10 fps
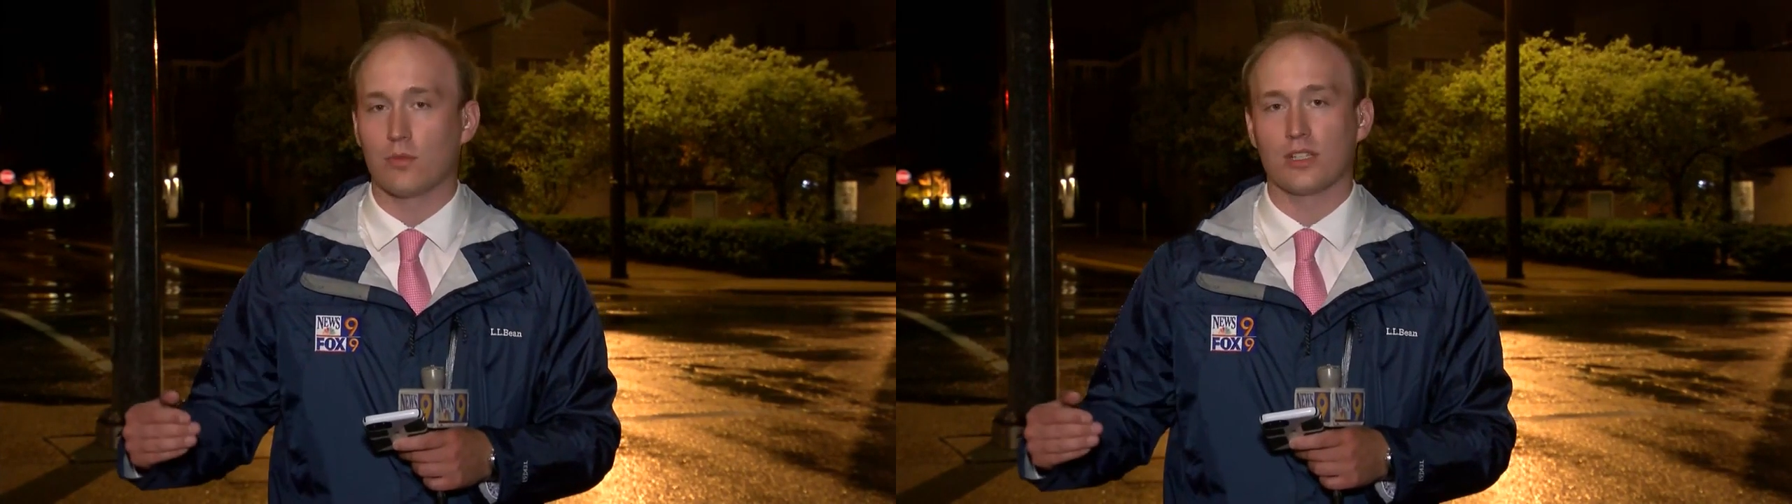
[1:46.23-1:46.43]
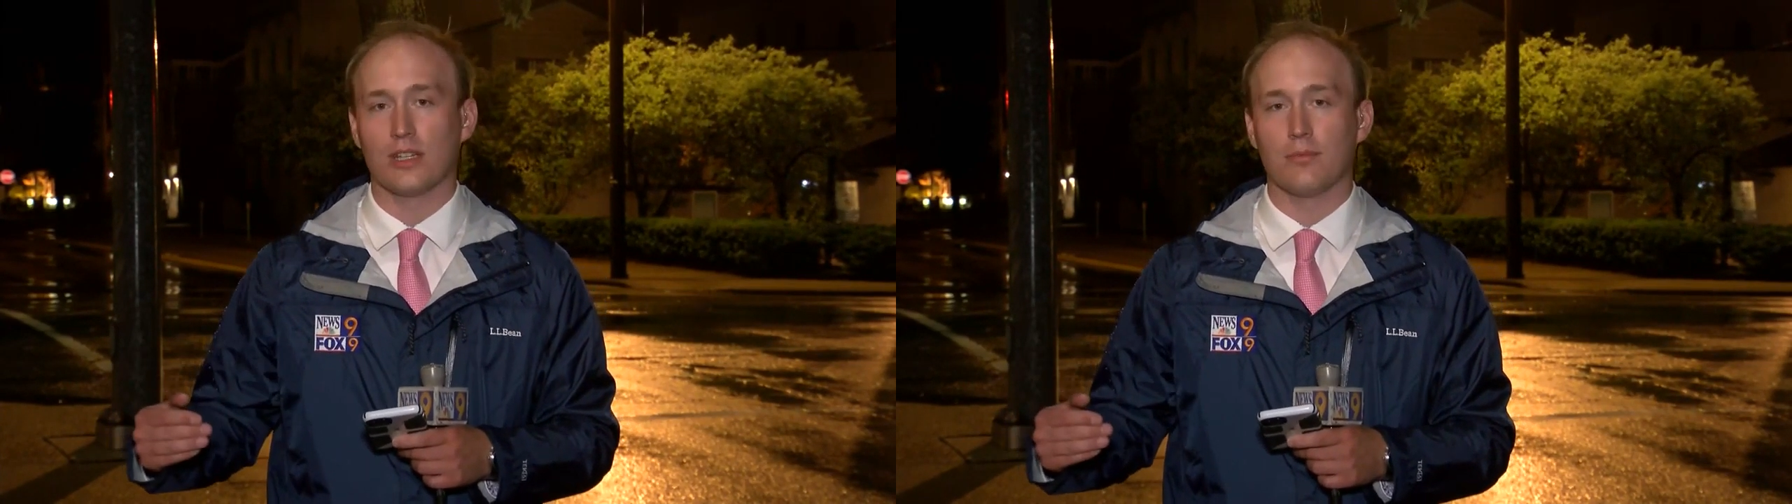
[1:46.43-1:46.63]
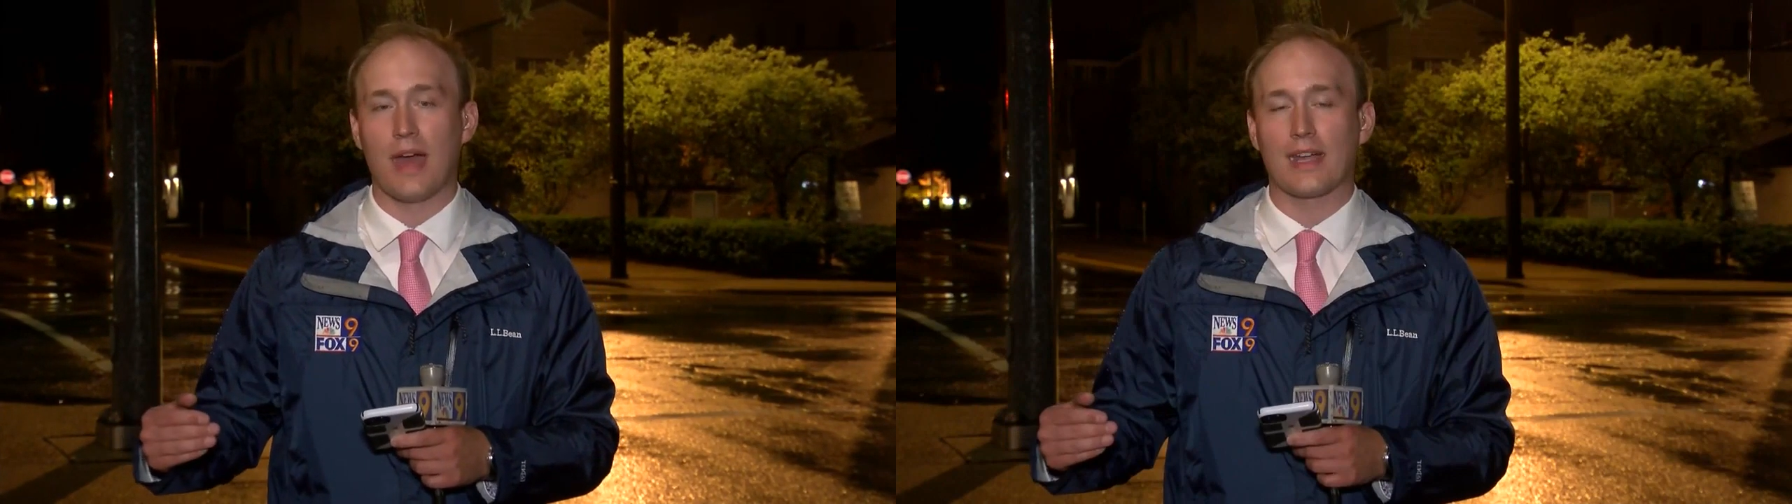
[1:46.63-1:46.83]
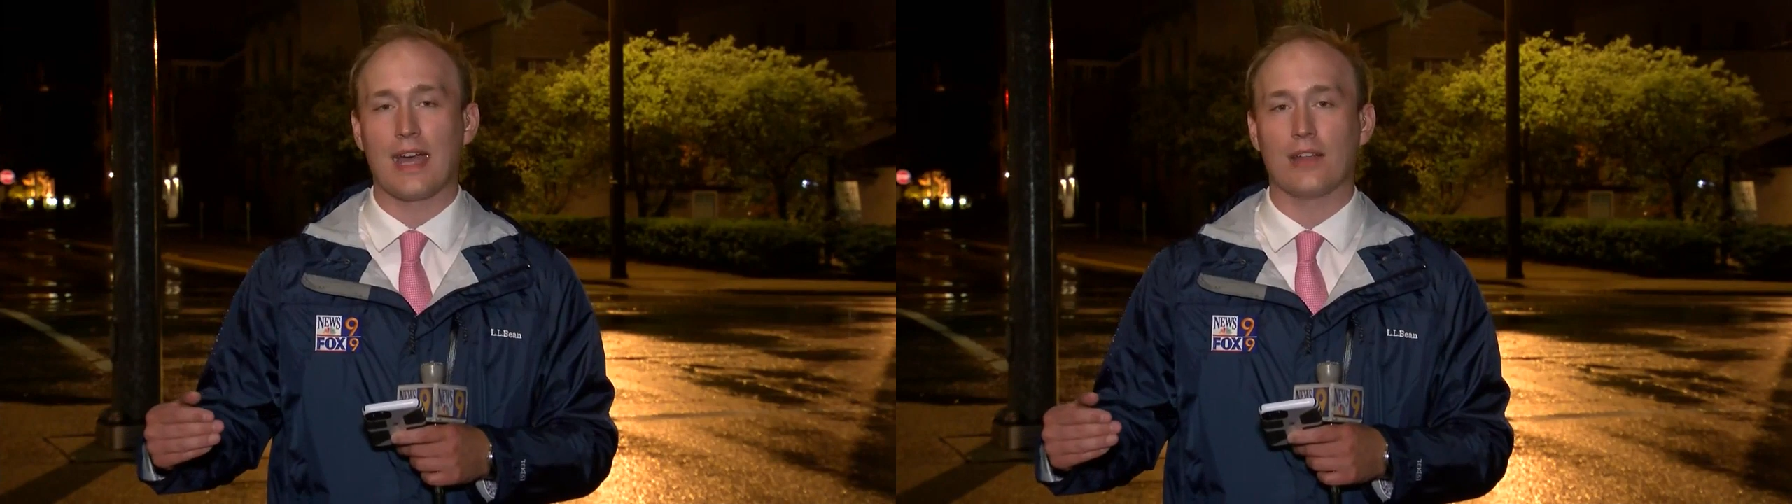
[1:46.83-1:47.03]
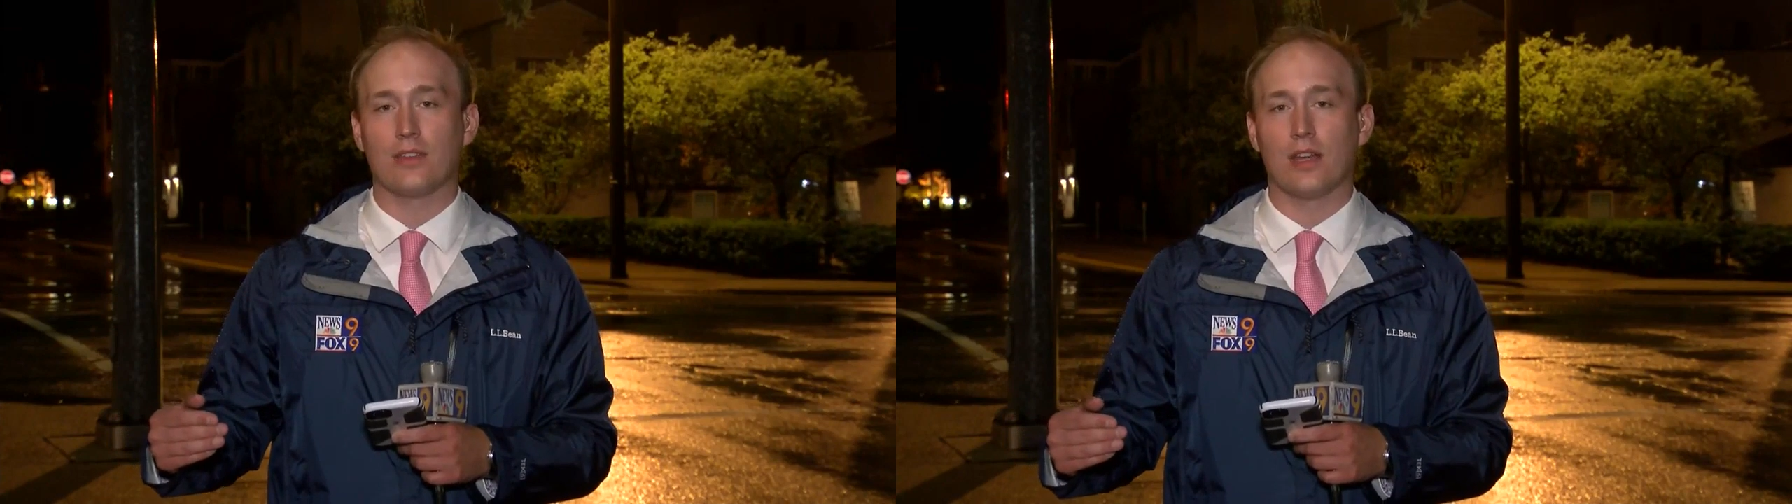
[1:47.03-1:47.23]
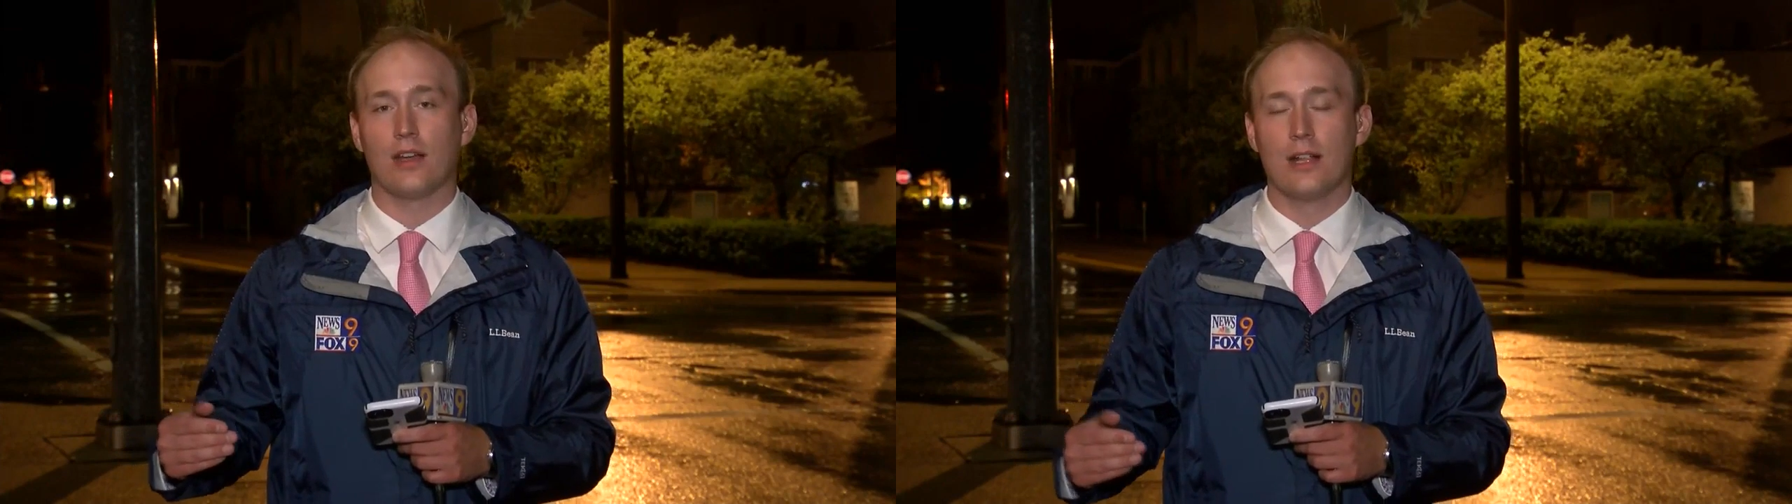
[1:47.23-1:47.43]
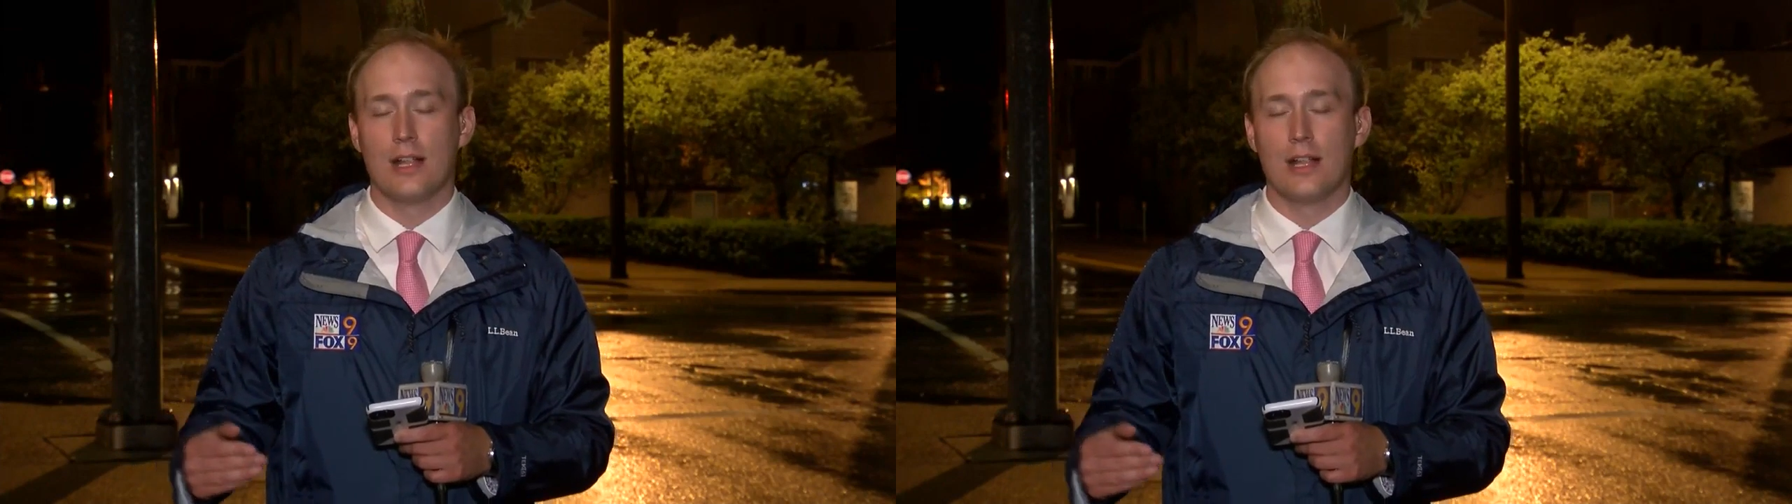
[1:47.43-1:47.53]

we're getting back out there.